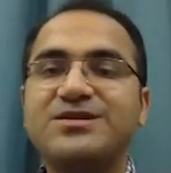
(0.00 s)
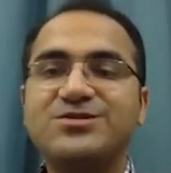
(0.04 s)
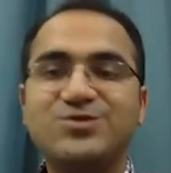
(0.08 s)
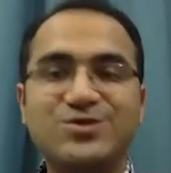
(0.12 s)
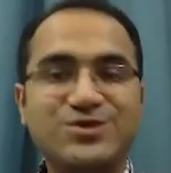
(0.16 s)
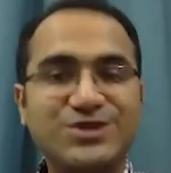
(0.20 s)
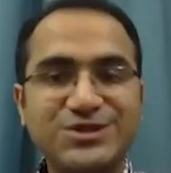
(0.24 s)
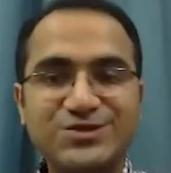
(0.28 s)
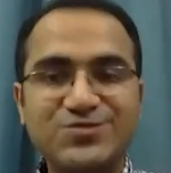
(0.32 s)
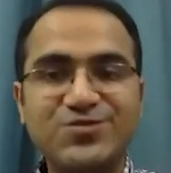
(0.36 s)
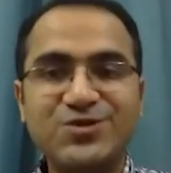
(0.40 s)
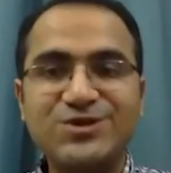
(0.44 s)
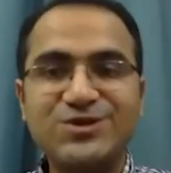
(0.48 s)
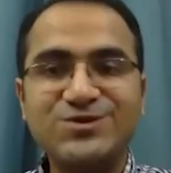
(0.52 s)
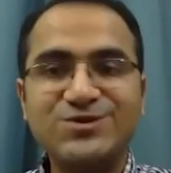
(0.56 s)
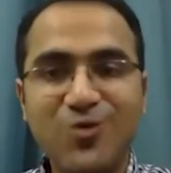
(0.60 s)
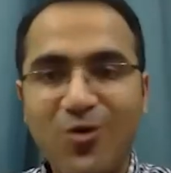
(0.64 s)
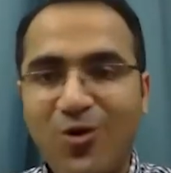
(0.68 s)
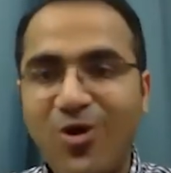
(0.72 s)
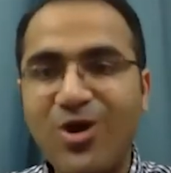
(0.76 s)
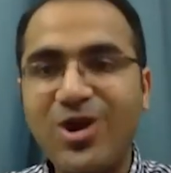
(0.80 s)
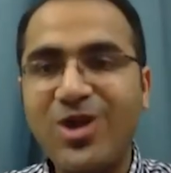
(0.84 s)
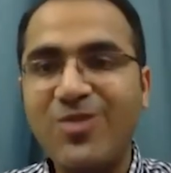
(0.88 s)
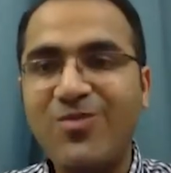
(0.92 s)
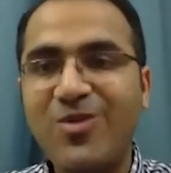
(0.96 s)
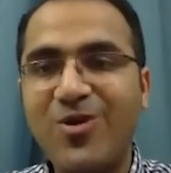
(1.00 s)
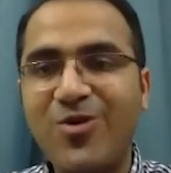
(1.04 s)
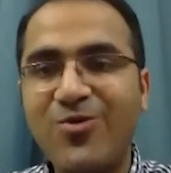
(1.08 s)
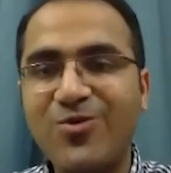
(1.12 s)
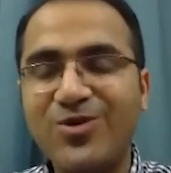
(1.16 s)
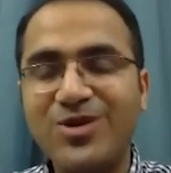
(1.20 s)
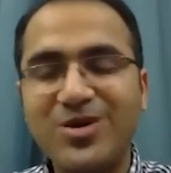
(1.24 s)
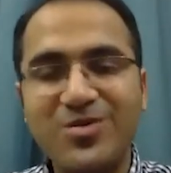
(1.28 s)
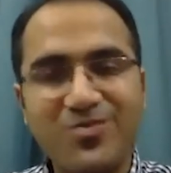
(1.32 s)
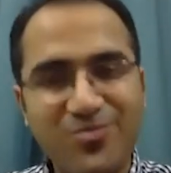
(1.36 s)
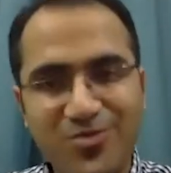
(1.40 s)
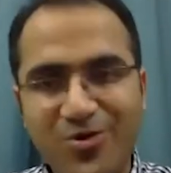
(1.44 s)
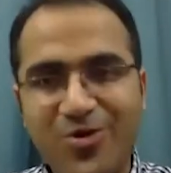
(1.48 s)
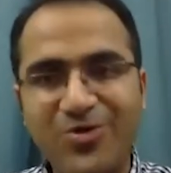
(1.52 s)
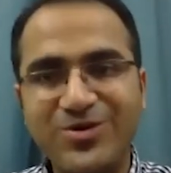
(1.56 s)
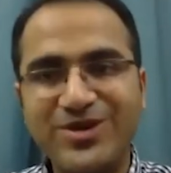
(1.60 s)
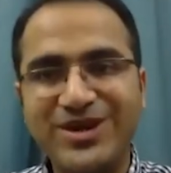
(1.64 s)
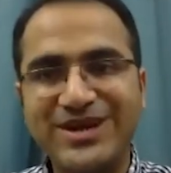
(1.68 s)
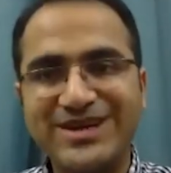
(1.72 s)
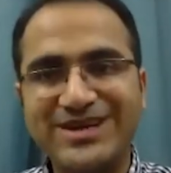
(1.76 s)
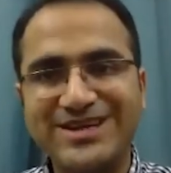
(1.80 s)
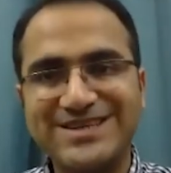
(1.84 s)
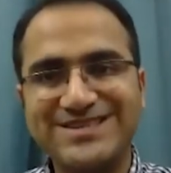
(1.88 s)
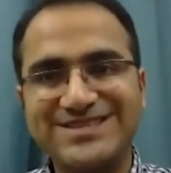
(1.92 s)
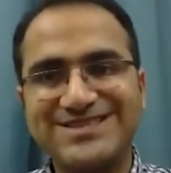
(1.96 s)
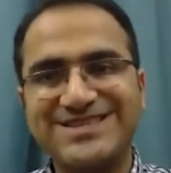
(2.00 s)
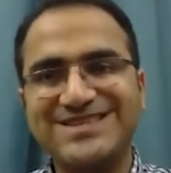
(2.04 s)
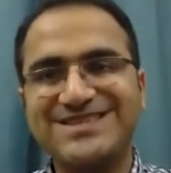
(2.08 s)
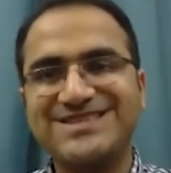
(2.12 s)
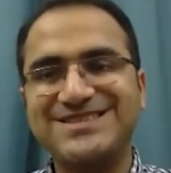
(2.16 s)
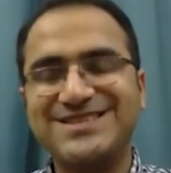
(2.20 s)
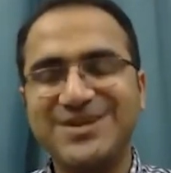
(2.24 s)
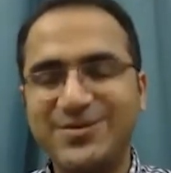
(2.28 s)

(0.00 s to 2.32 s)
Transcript: so this was all about bronchiectasis.